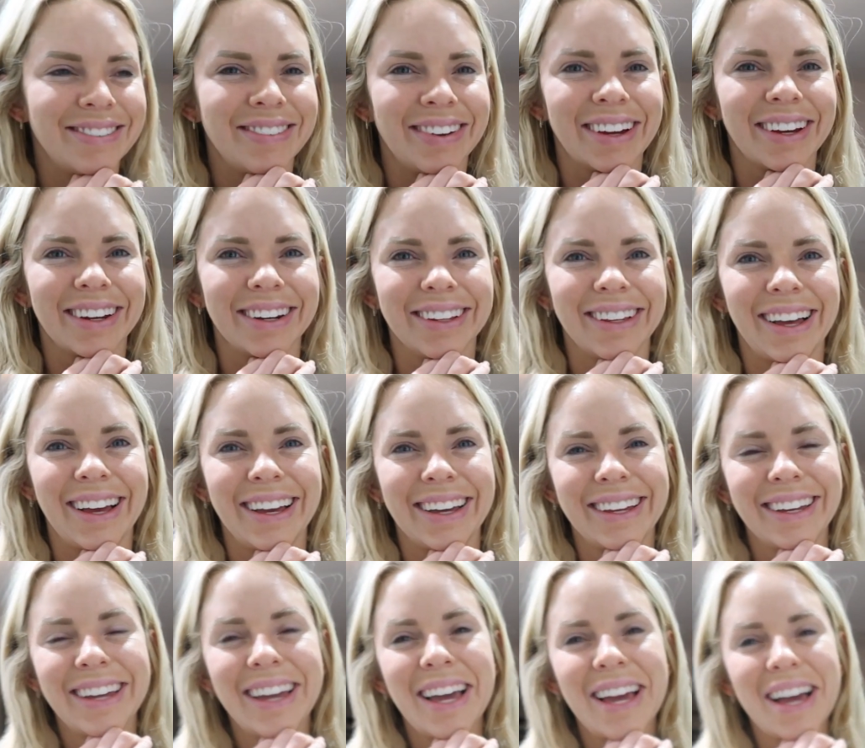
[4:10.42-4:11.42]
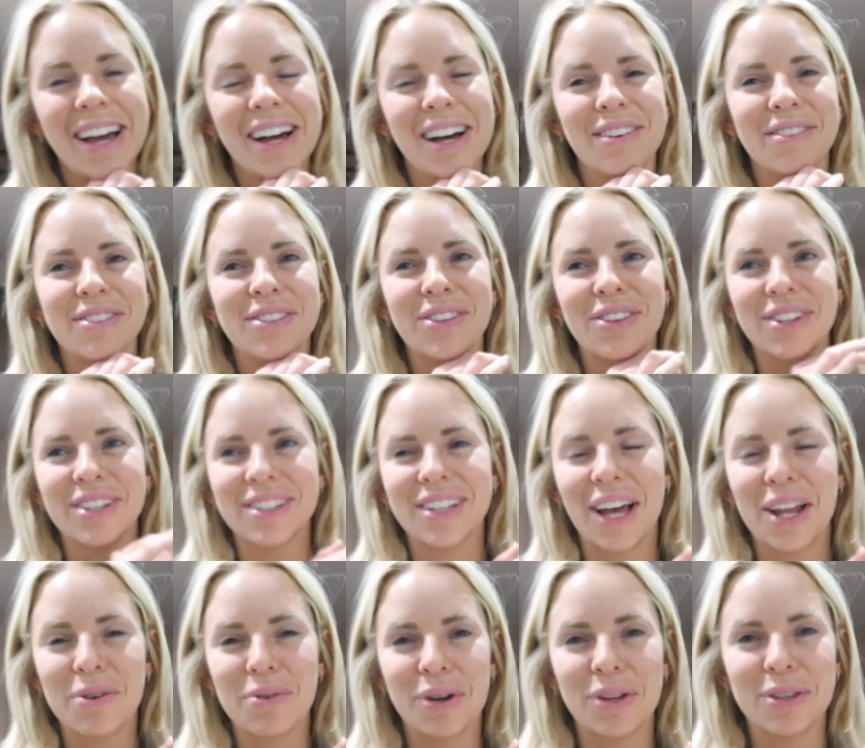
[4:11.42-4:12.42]
I'm not gonna lie. I'm so
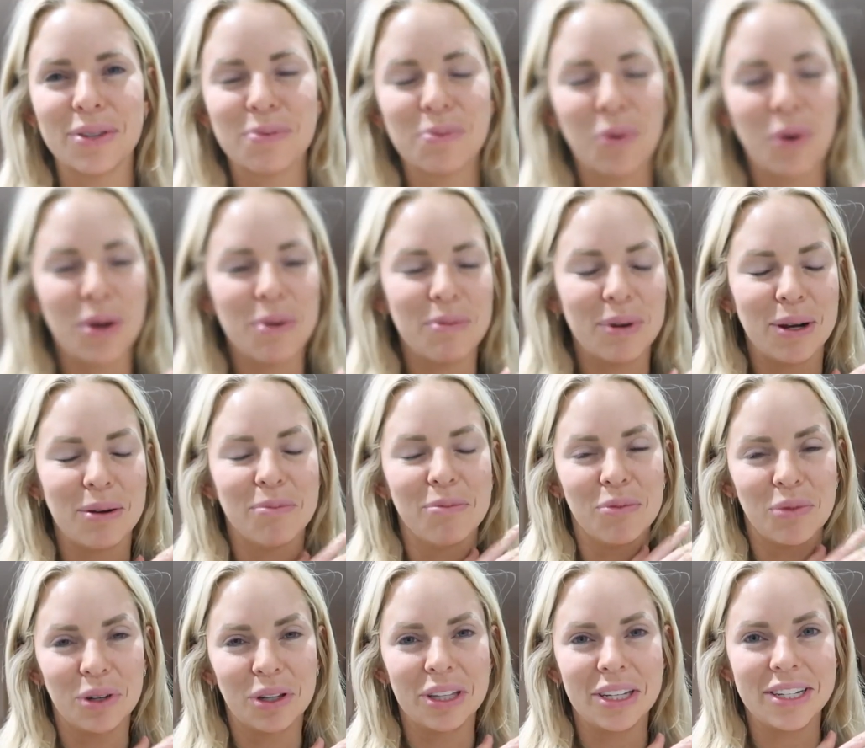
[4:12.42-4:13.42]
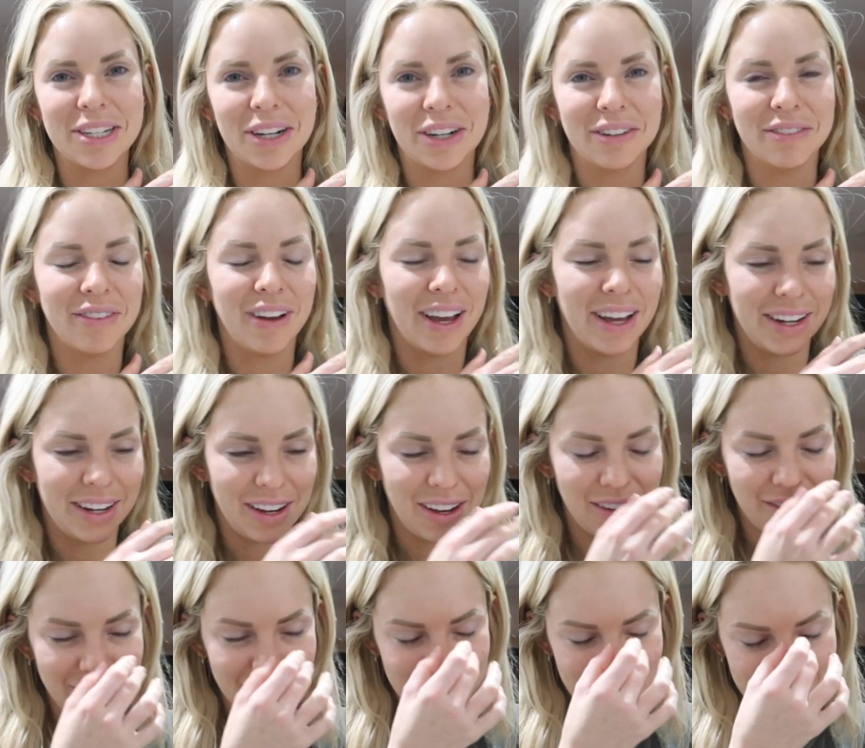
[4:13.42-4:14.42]
excited we're at this point, but I'm really terrified
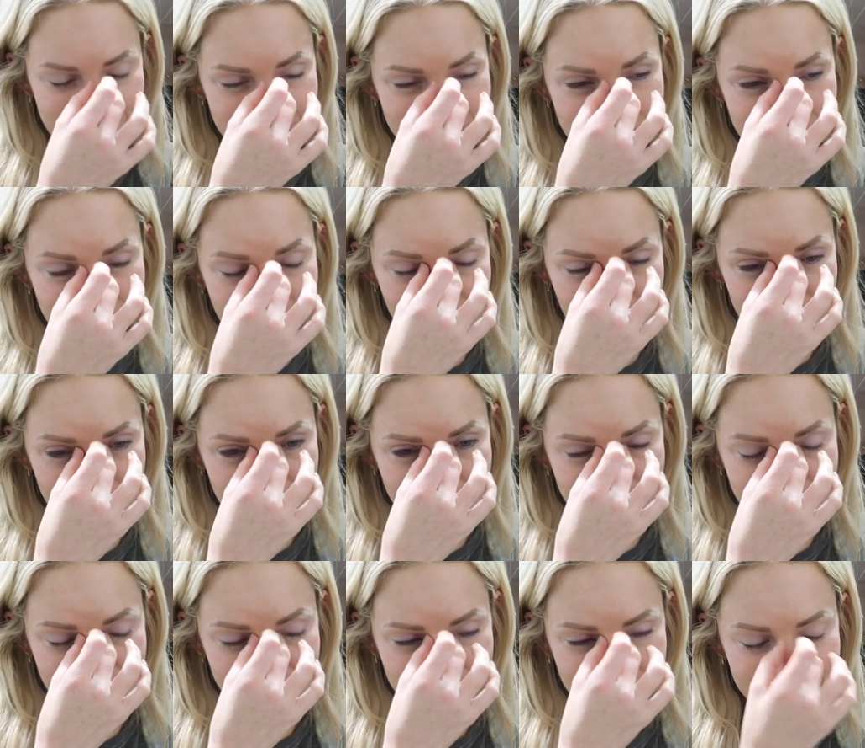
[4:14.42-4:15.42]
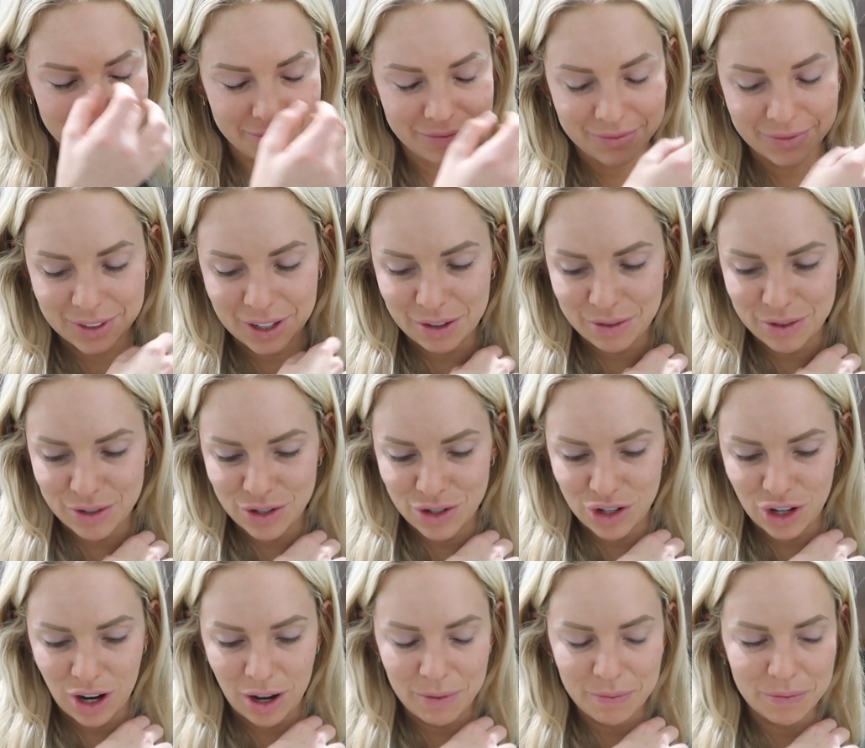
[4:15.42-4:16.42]
of this yeah. um, of this
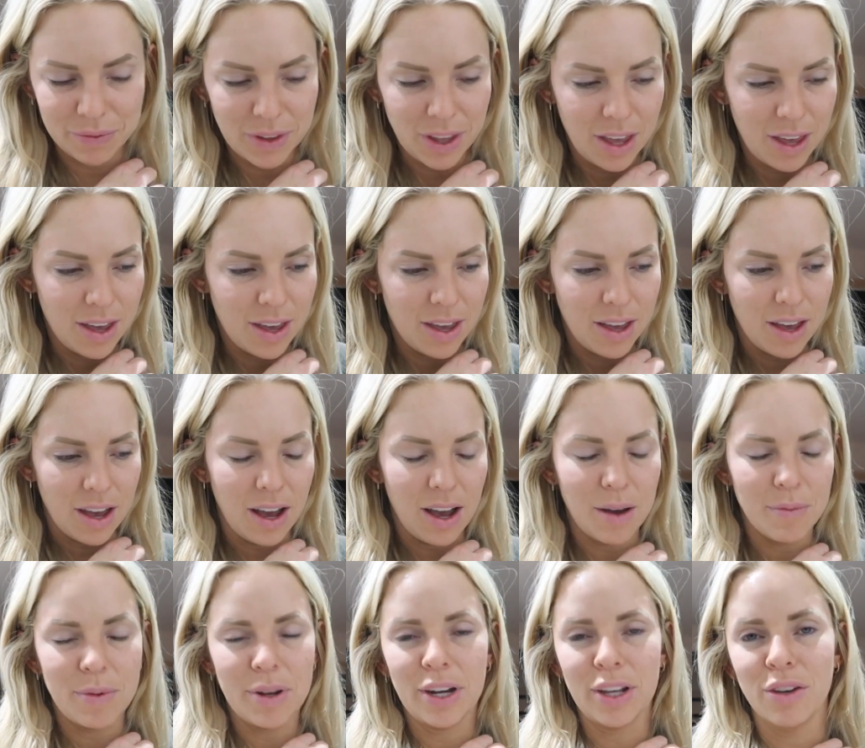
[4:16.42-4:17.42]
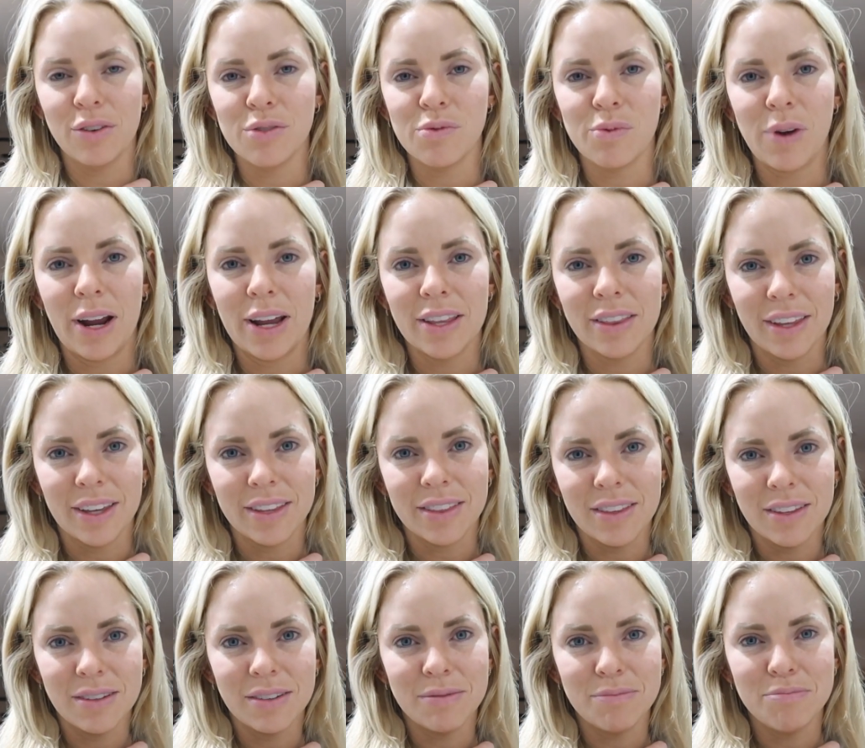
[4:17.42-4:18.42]
shot. Um, and it goes right in like
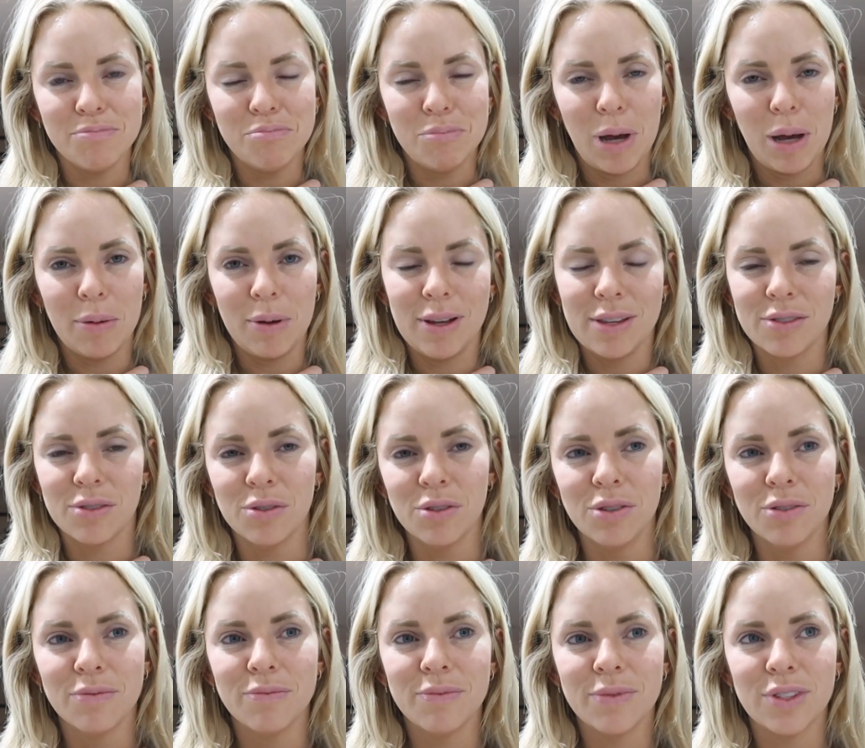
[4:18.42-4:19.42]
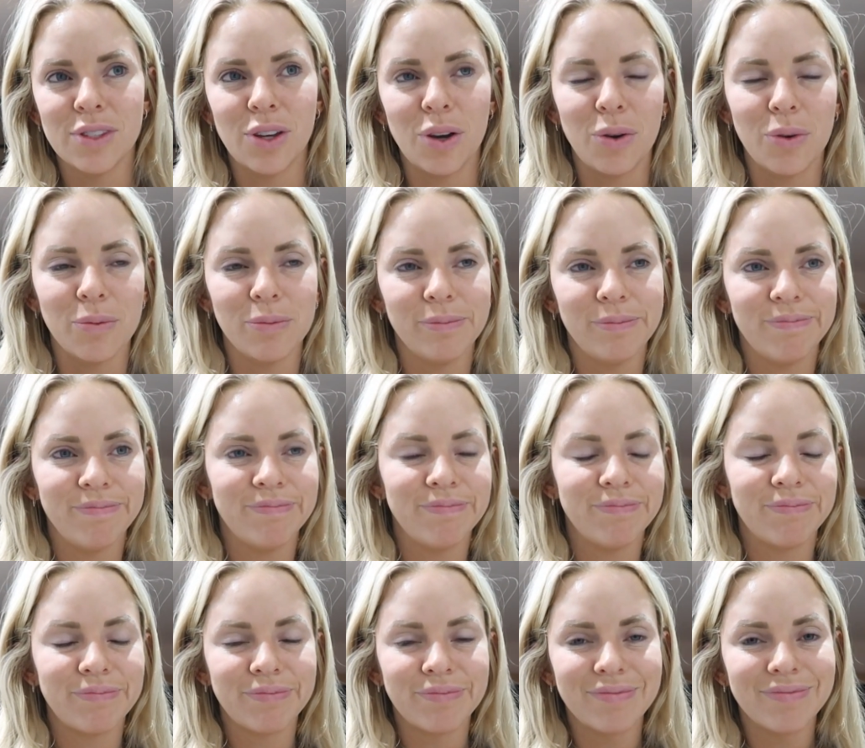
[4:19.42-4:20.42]
the butt muscle, so
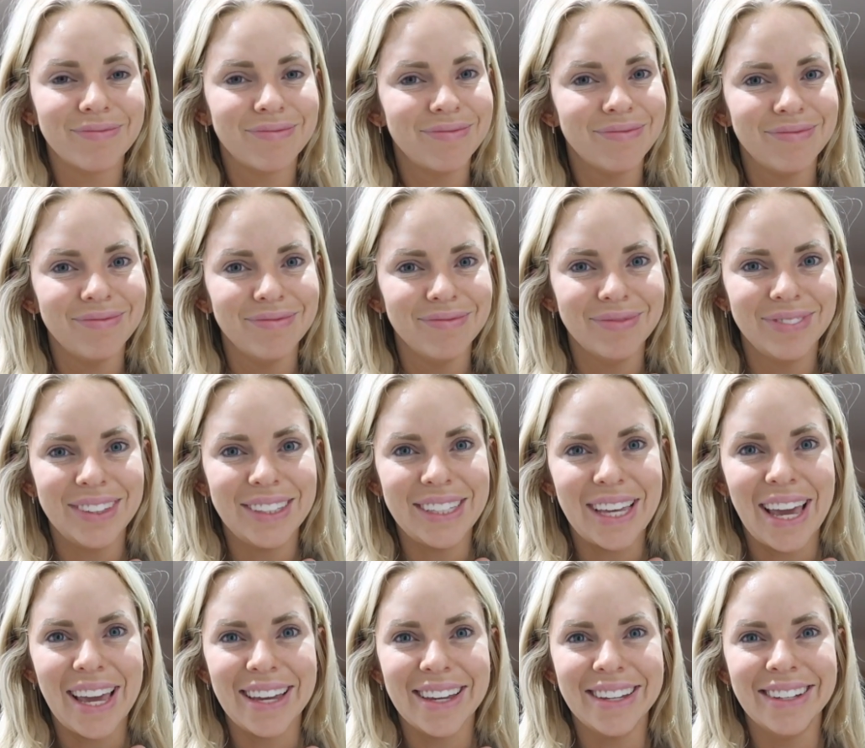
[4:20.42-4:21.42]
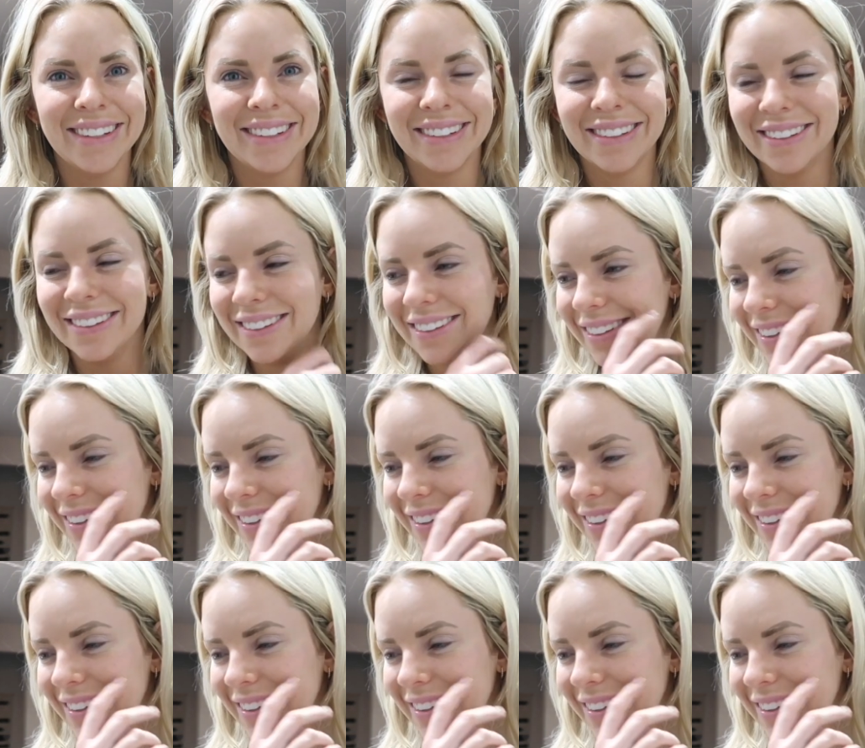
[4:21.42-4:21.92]
yay. Oh.